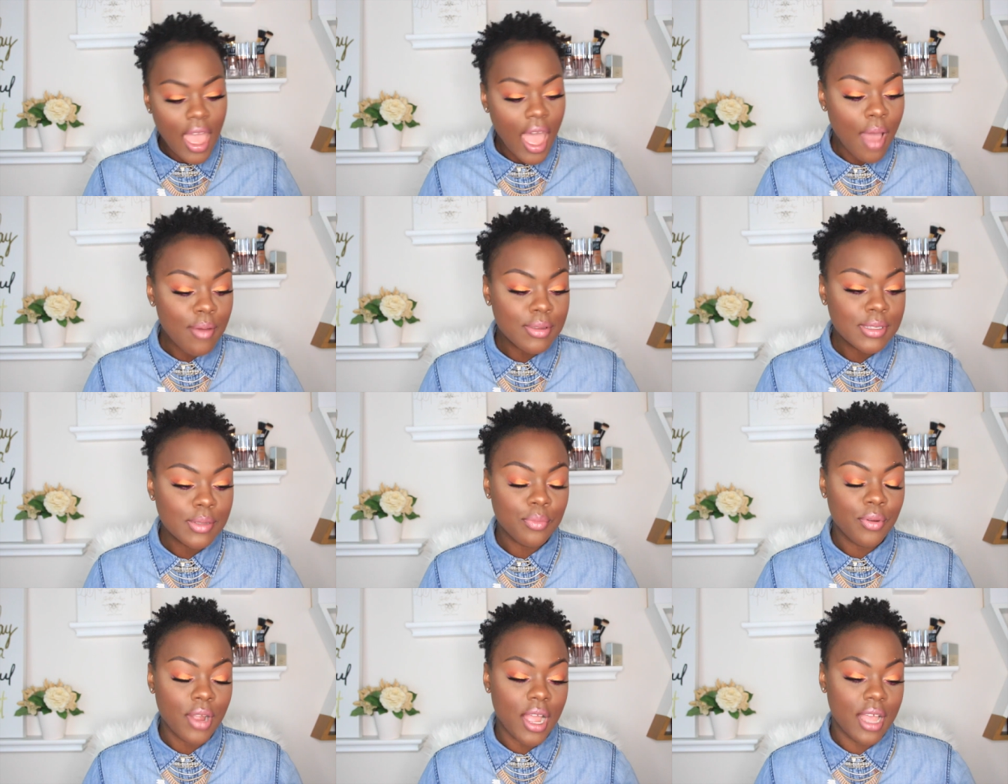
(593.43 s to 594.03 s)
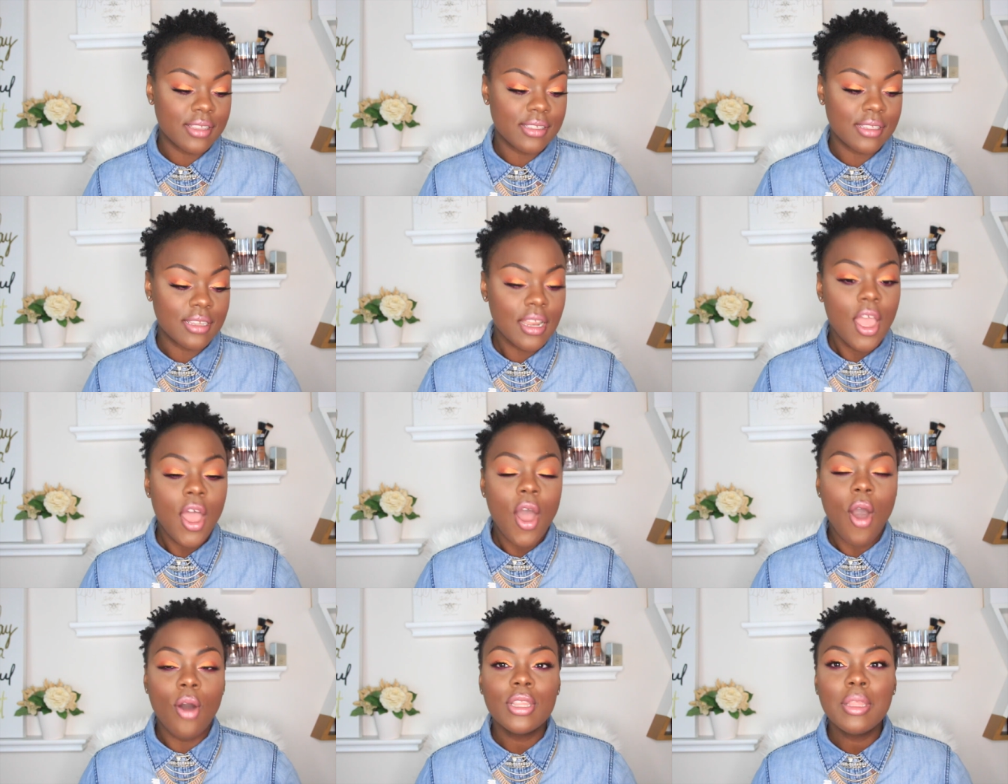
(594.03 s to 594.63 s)
I was impressed.
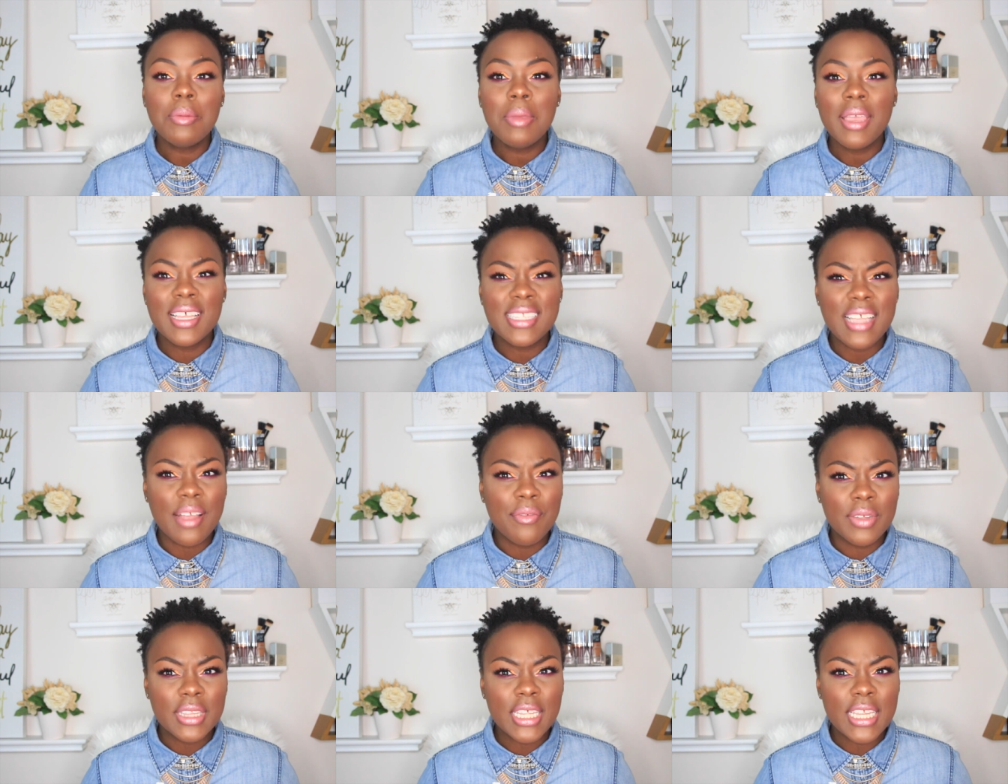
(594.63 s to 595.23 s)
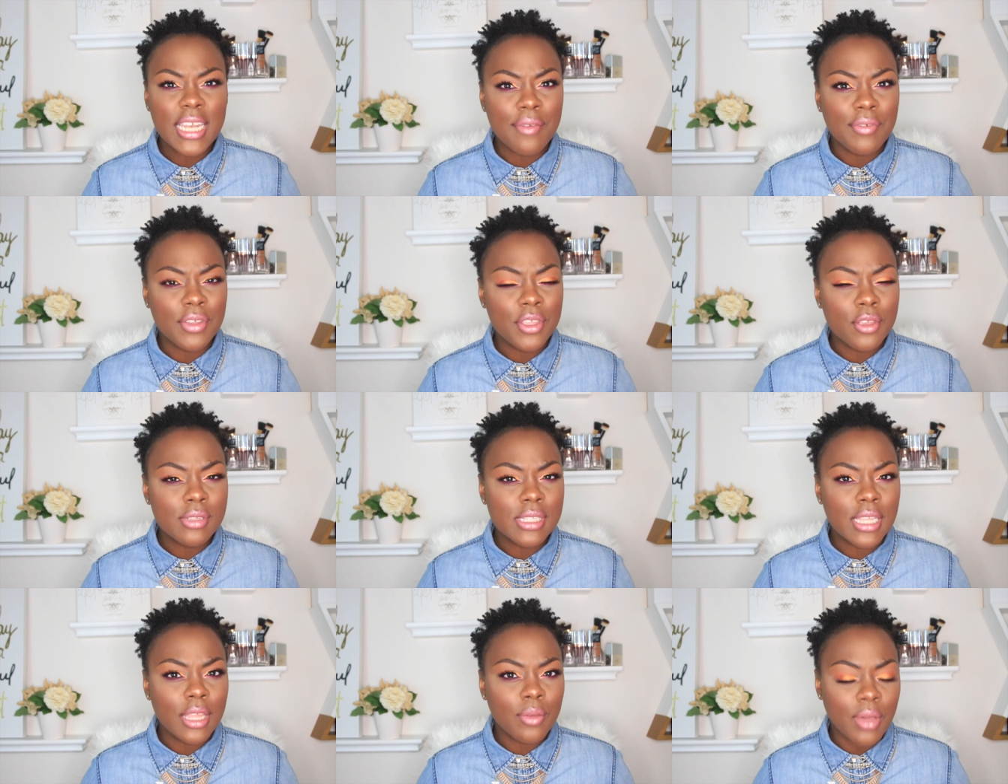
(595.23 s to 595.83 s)
Only because I really never
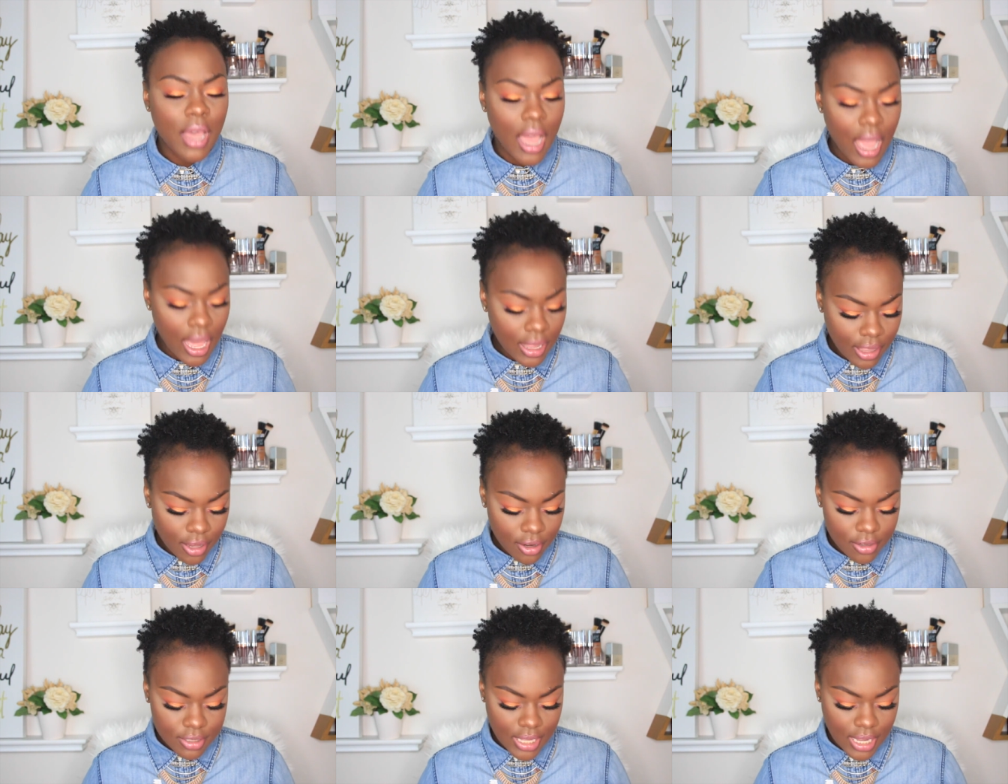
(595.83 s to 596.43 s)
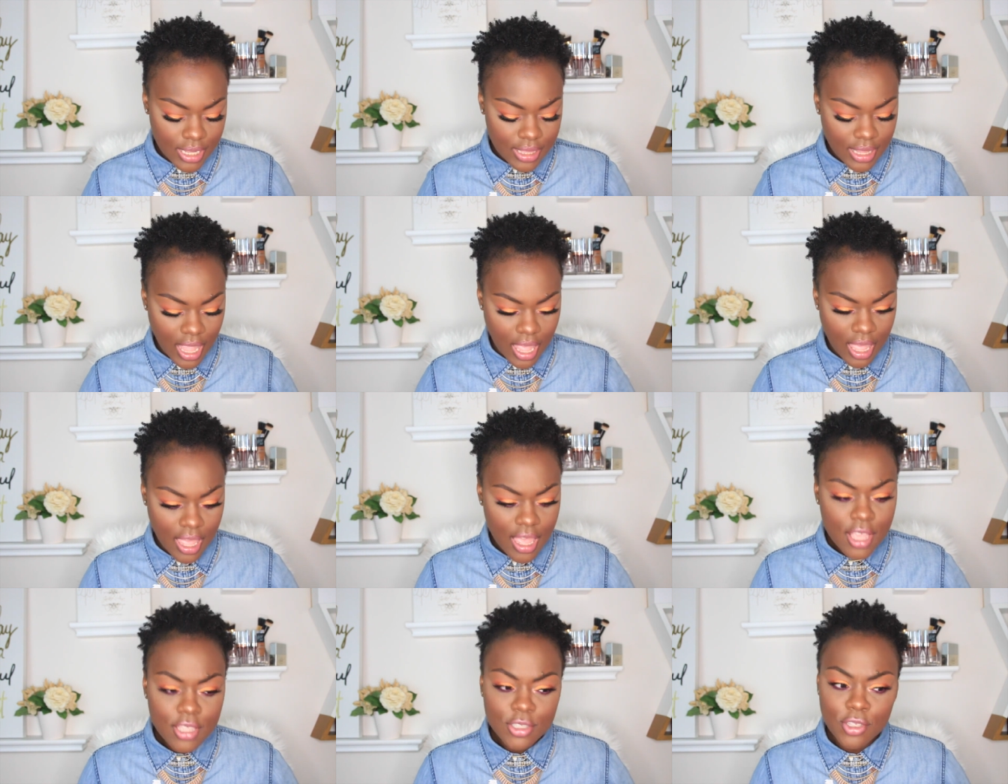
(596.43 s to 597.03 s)
used liquid highlighters like that.